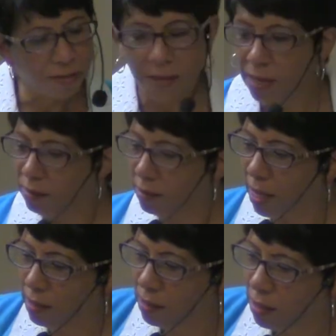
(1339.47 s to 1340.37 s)
things
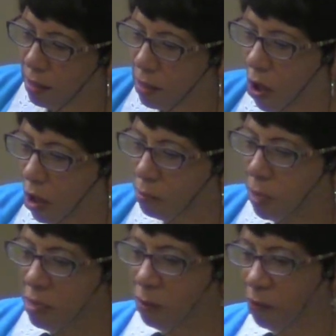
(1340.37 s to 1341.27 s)
that cause
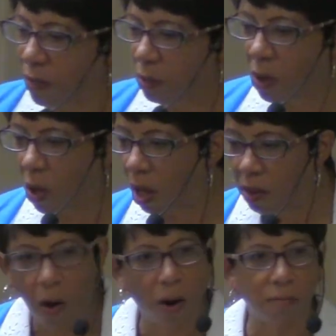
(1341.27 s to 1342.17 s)
me to feel awe
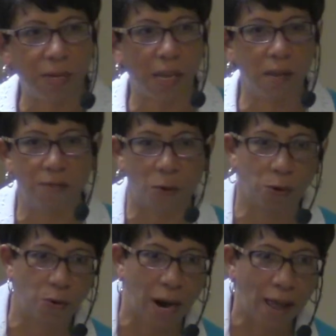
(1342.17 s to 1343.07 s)
are taking
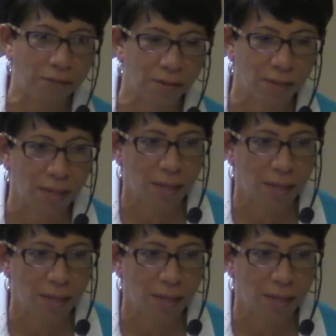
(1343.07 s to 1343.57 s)
photographs,